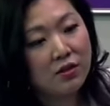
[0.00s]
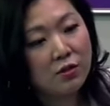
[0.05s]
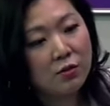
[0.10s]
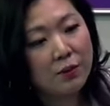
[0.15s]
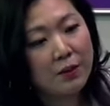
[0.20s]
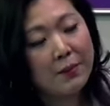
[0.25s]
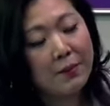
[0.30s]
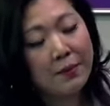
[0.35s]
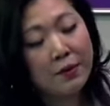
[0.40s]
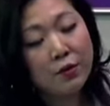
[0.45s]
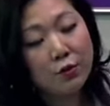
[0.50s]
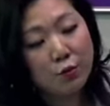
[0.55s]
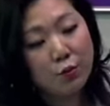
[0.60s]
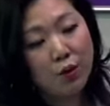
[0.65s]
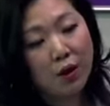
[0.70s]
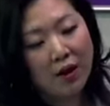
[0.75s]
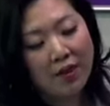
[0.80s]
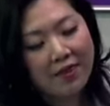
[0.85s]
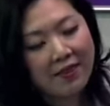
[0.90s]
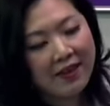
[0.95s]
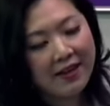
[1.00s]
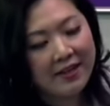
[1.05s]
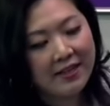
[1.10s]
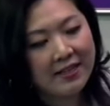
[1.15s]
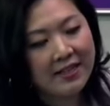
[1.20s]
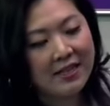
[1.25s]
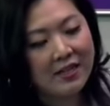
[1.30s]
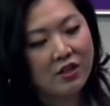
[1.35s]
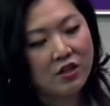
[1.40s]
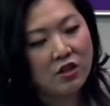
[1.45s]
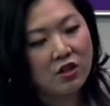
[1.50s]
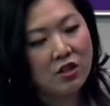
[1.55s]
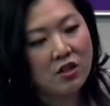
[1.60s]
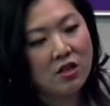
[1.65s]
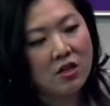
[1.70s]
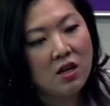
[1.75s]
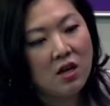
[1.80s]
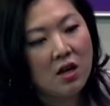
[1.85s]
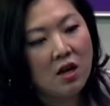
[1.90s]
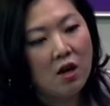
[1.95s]
So people who want that
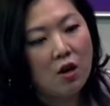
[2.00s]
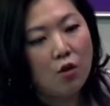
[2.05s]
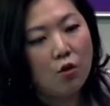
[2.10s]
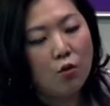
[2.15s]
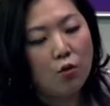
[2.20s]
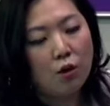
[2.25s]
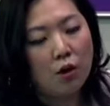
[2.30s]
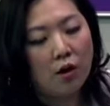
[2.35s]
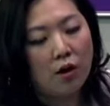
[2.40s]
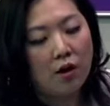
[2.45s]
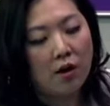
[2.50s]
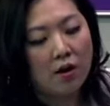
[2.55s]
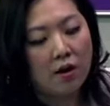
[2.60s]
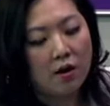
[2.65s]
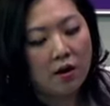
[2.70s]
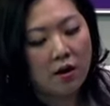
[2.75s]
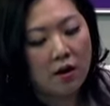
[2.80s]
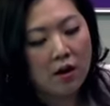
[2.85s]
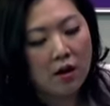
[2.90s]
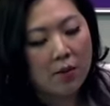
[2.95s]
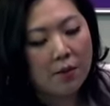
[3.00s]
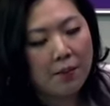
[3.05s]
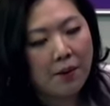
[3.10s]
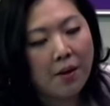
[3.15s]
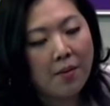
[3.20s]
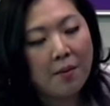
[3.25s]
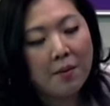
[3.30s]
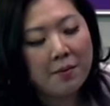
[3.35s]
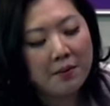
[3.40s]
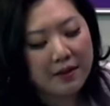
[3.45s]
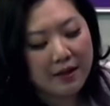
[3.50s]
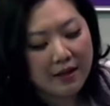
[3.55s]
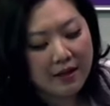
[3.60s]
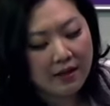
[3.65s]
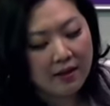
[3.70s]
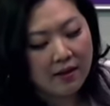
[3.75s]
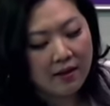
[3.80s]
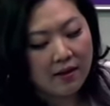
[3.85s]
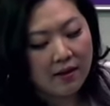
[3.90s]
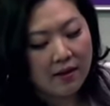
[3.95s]
attention are
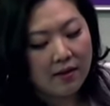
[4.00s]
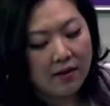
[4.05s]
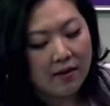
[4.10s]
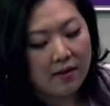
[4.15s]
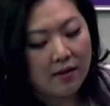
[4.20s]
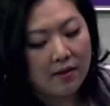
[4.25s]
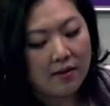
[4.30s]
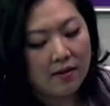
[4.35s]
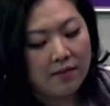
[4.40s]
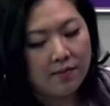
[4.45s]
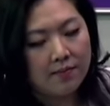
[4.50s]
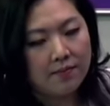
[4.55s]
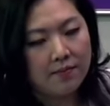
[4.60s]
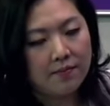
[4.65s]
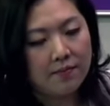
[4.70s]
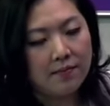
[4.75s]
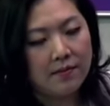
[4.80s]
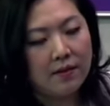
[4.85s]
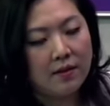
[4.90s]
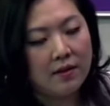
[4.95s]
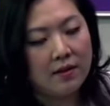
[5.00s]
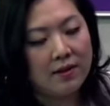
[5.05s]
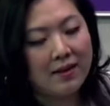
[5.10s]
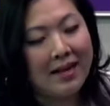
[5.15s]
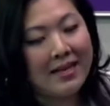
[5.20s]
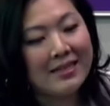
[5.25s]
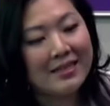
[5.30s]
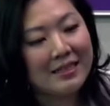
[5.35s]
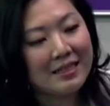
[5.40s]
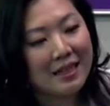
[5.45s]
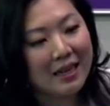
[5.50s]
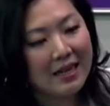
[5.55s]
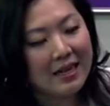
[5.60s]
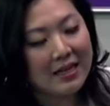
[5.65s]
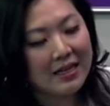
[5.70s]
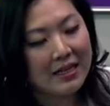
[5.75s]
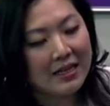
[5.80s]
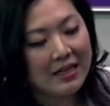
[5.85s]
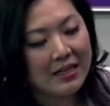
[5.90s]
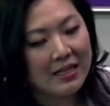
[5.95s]
probably uh, less
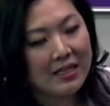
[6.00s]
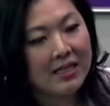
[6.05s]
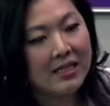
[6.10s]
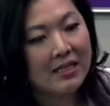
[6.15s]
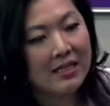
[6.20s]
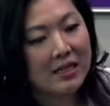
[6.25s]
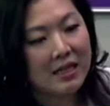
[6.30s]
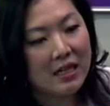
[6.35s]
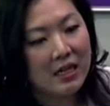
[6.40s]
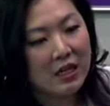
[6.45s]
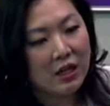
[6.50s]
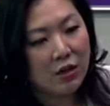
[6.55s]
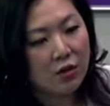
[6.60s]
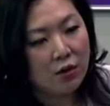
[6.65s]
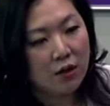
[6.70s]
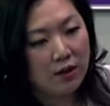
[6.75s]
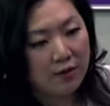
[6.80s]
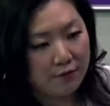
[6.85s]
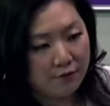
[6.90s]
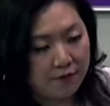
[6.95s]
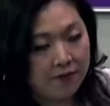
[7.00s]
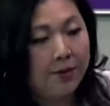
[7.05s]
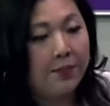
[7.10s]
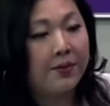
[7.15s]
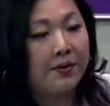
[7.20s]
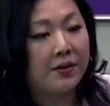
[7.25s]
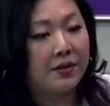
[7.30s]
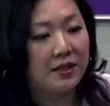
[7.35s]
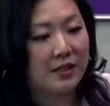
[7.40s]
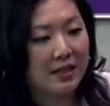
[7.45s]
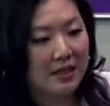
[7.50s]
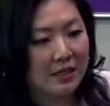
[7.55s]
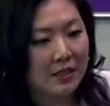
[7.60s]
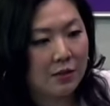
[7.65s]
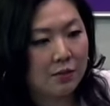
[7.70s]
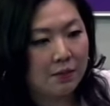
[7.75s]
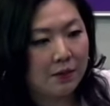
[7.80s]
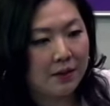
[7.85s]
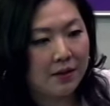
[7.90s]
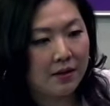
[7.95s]
likely to continue if the person
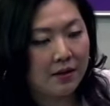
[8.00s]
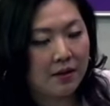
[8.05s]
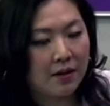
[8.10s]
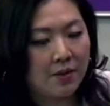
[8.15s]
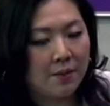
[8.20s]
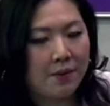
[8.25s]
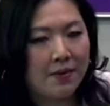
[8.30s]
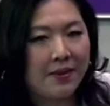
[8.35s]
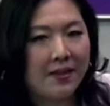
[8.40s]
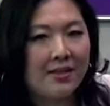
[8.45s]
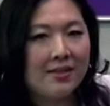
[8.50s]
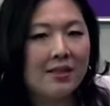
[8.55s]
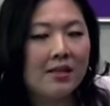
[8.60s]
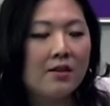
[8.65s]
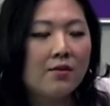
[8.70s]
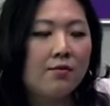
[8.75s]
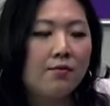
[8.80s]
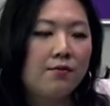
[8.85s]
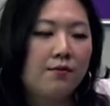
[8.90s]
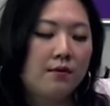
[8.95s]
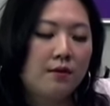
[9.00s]
gets bigger. But that's like a